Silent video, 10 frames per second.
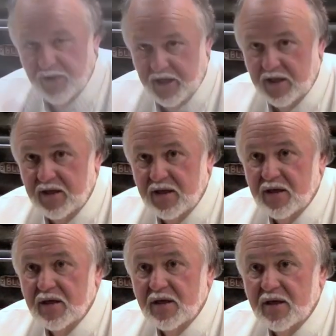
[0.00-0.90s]
be
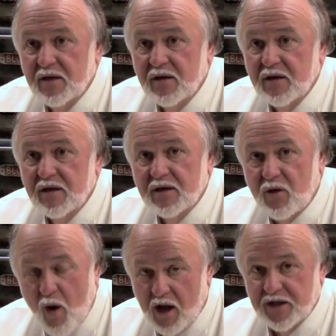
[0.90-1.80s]

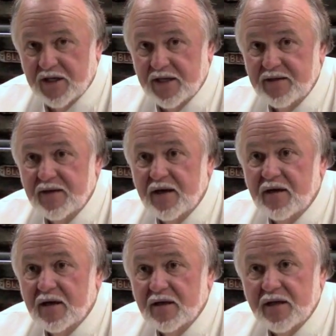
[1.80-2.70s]
quality,
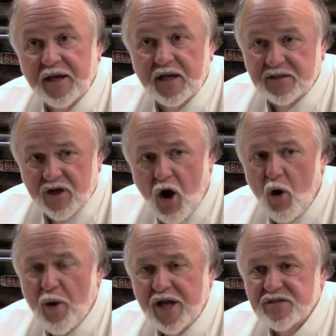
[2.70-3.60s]
it has
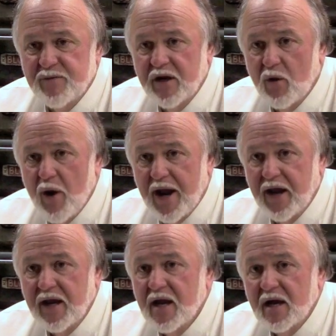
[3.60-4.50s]
always been a
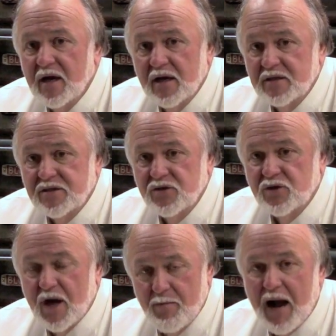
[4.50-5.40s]
way to
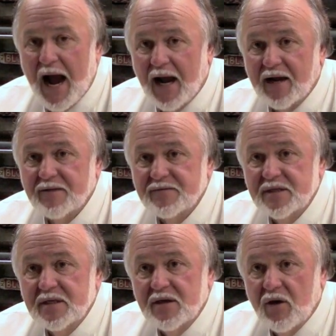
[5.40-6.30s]
come back
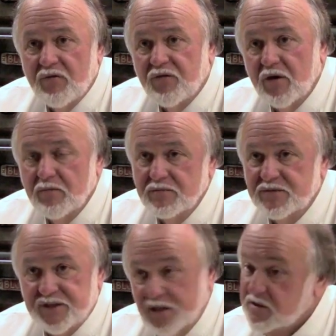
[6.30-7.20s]

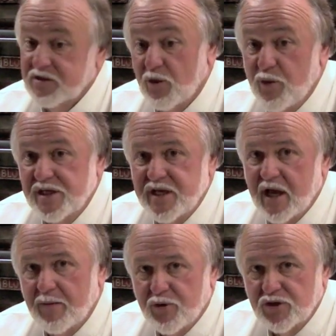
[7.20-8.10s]
since
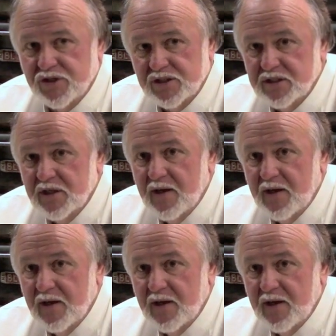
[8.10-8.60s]
Louisiana Purchase.